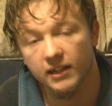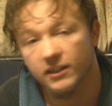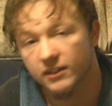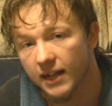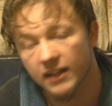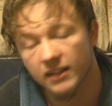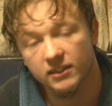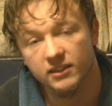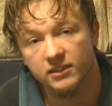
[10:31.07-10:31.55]

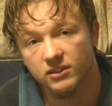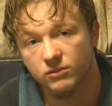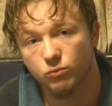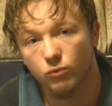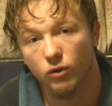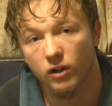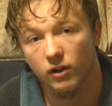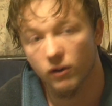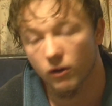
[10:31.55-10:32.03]
That is
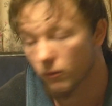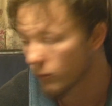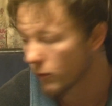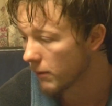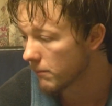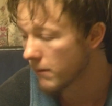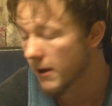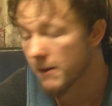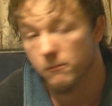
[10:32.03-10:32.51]
what,
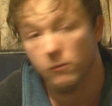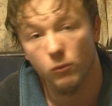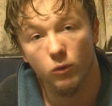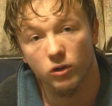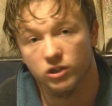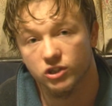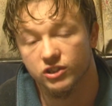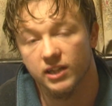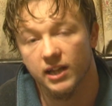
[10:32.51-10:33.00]
when people
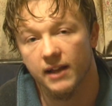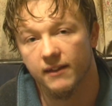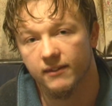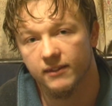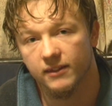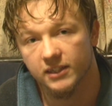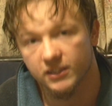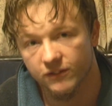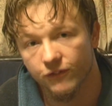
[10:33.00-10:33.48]
watch that,
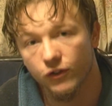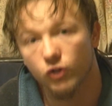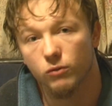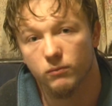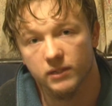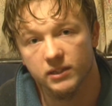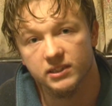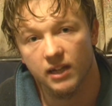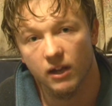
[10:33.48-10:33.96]
this
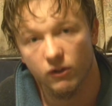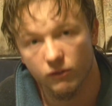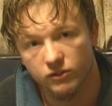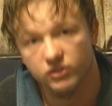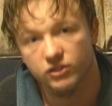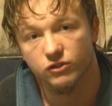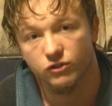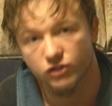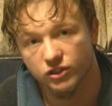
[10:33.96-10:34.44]
film is going
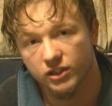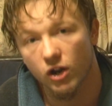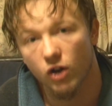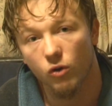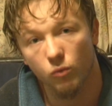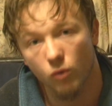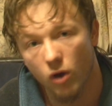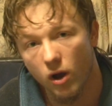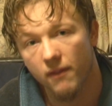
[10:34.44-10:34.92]
to
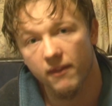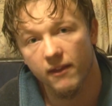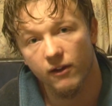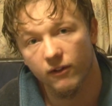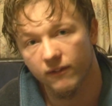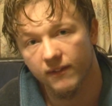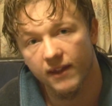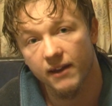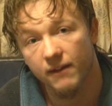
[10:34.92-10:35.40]
sell right
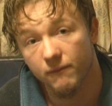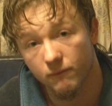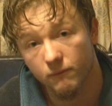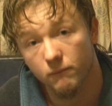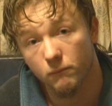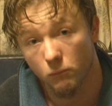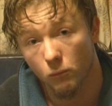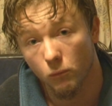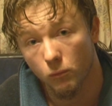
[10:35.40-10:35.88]
there and then.
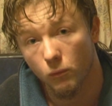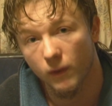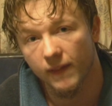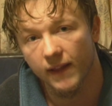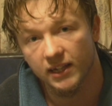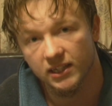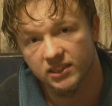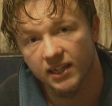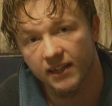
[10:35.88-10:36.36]
When
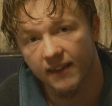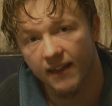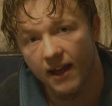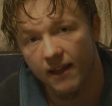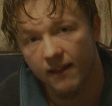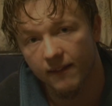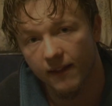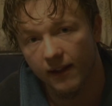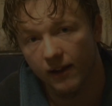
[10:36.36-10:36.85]
they see
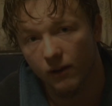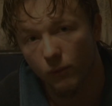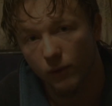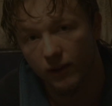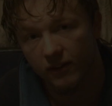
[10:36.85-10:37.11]
that, they're going to